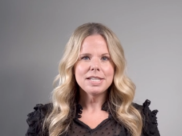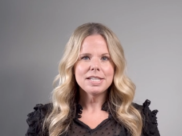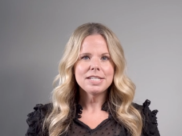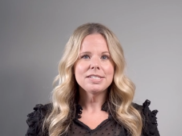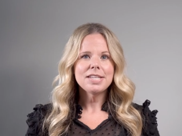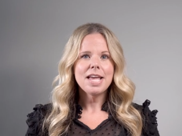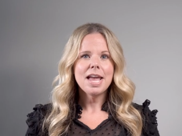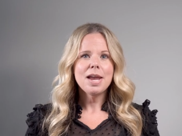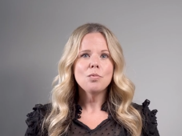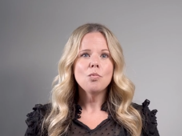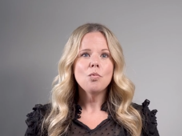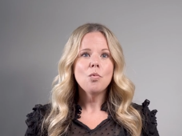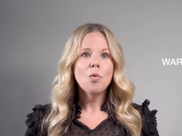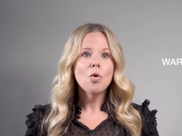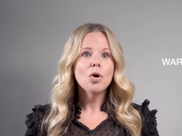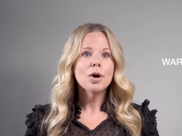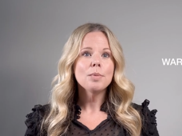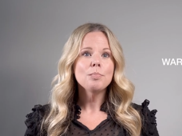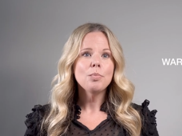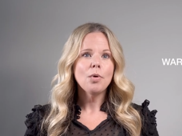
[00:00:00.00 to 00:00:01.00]
is a
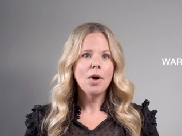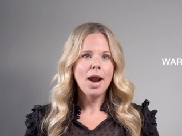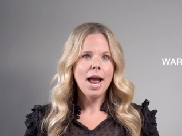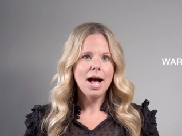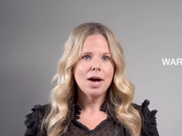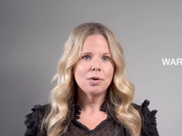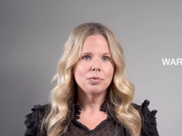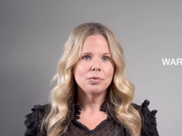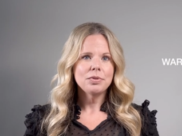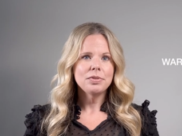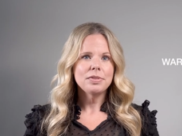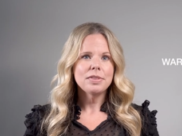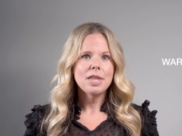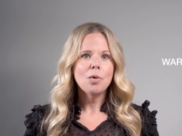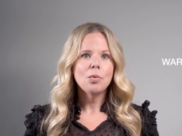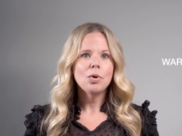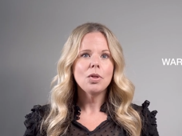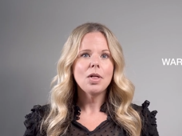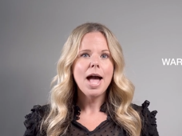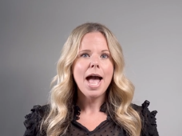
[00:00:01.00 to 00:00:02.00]
warm brown
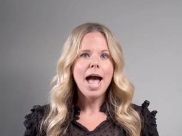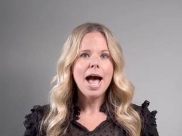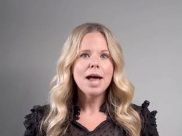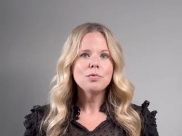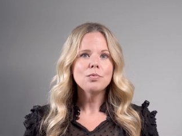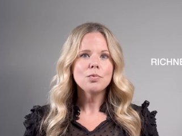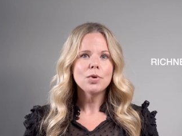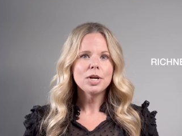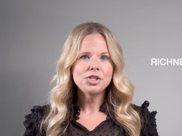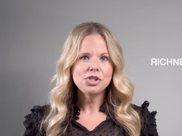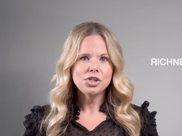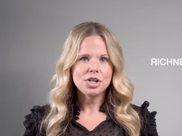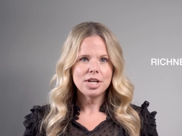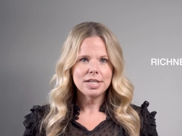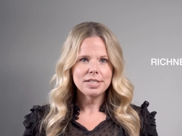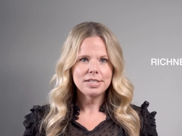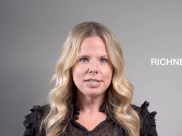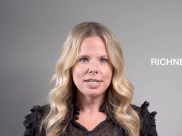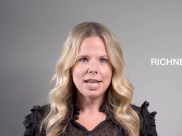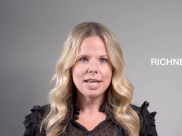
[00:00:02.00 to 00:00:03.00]
that will add
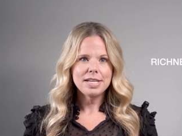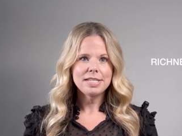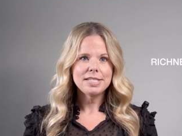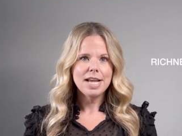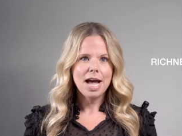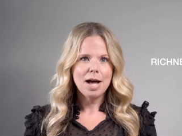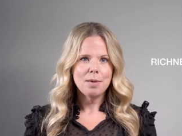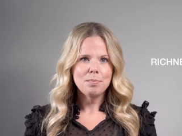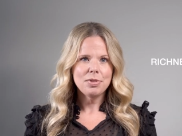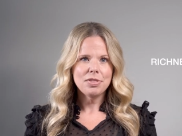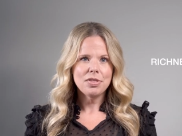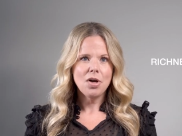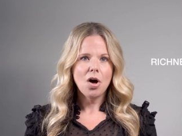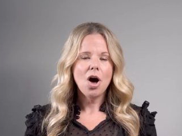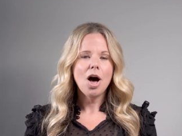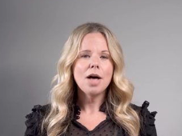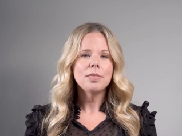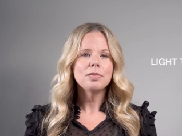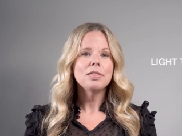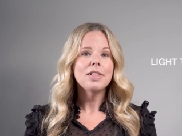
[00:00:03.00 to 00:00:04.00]
richness and depth
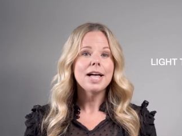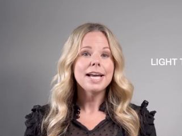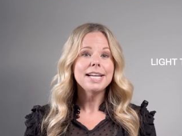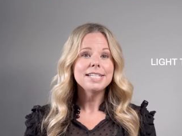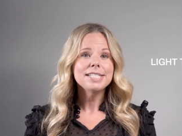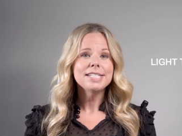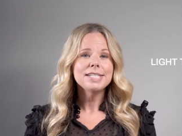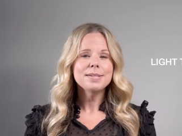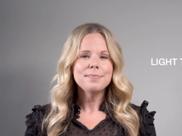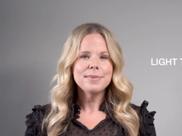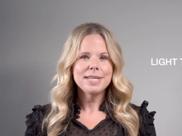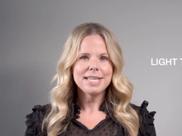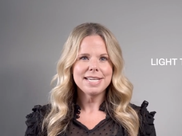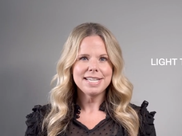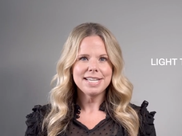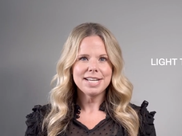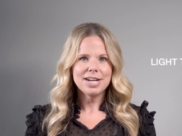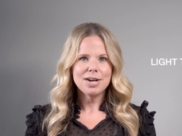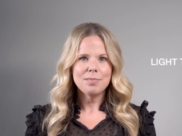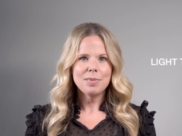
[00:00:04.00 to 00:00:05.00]
on light to
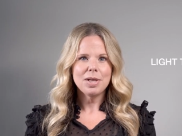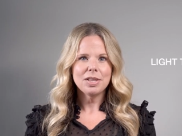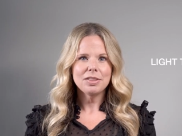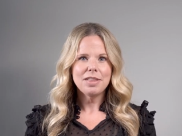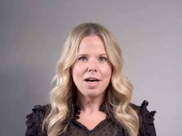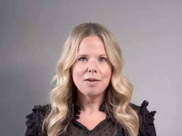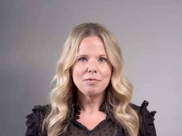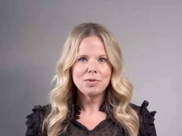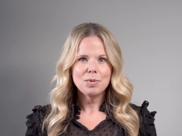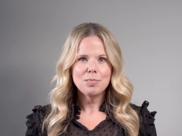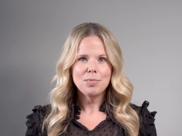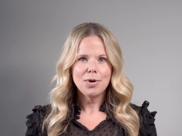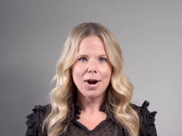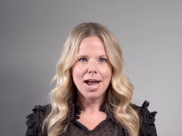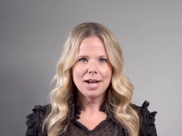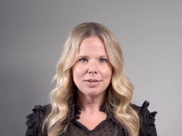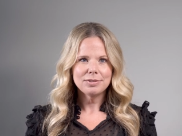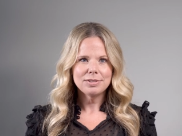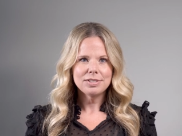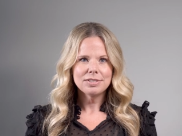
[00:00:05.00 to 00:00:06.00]
medium level
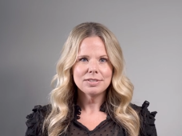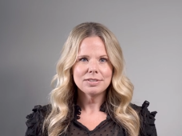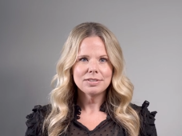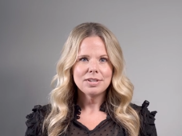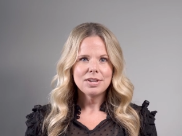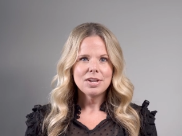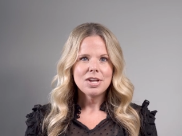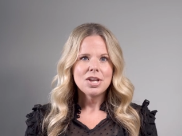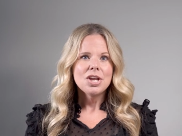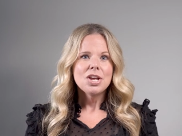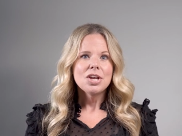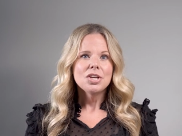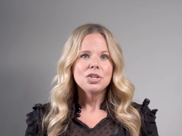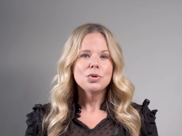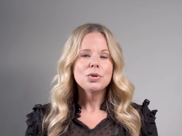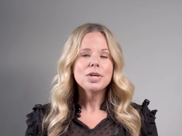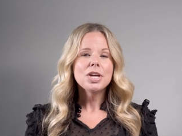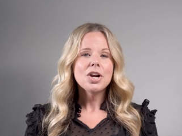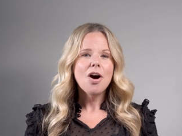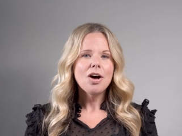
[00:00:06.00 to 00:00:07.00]
browns.
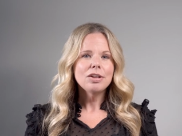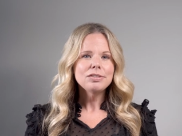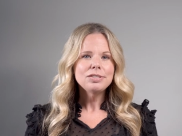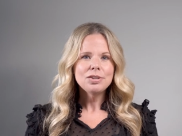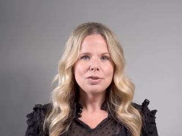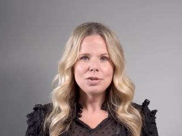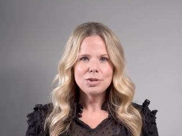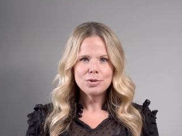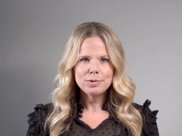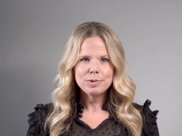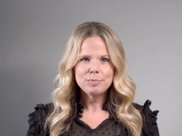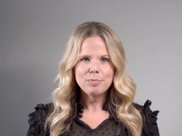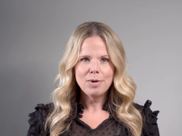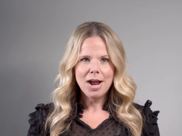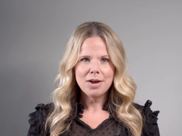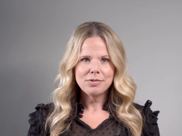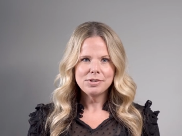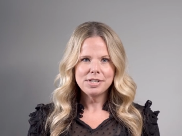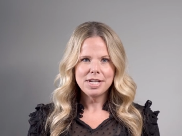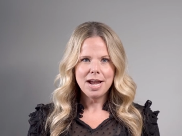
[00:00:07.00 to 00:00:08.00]
You can also use
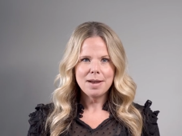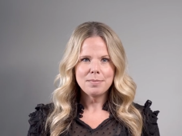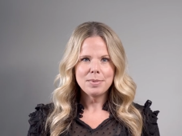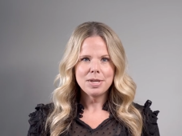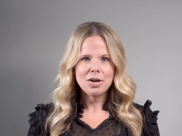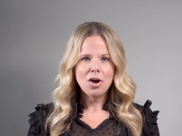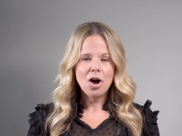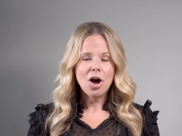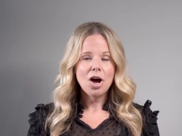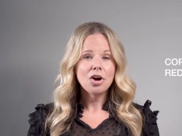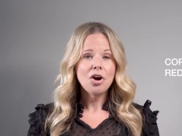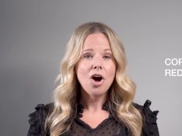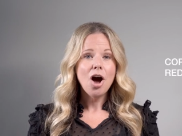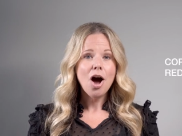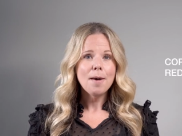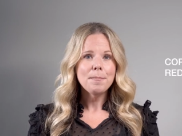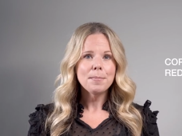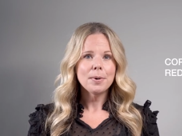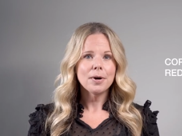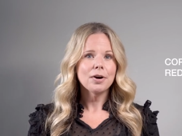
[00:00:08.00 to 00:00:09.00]
brown diamond on
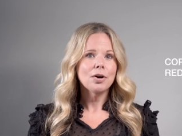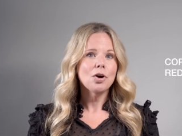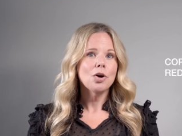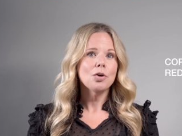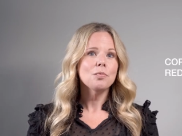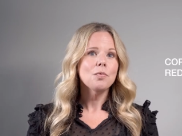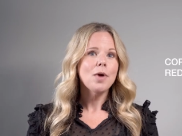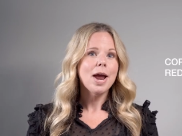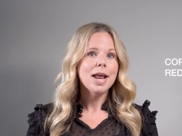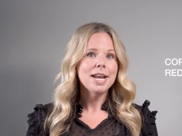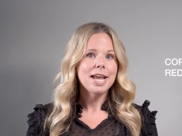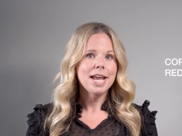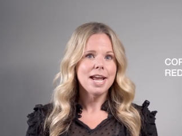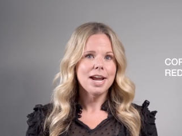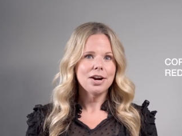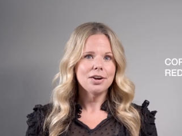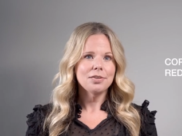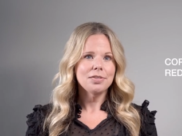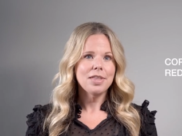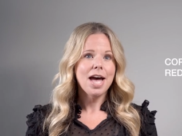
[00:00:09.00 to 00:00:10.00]
copper or red
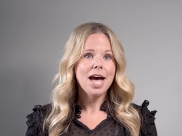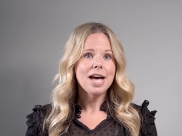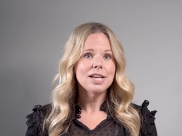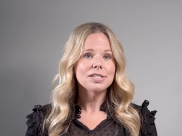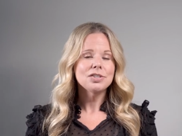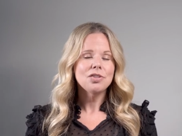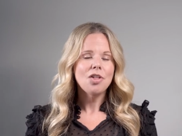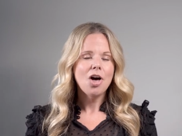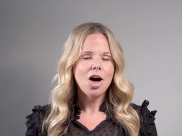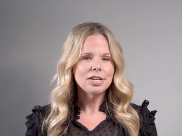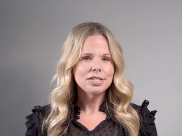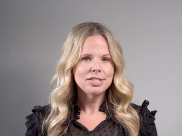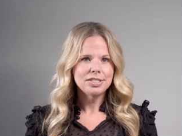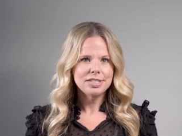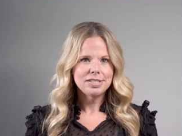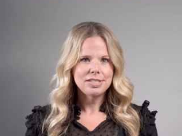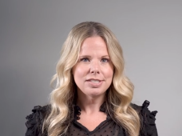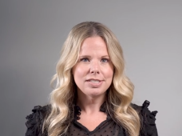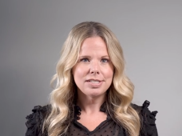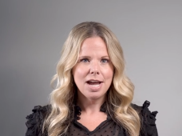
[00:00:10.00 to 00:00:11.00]
hair that has lost
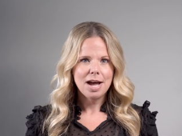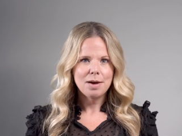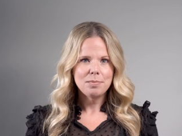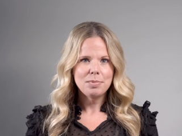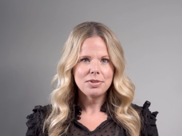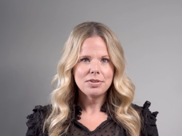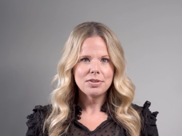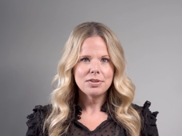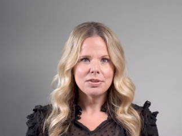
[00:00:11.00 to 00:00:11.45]
its depth.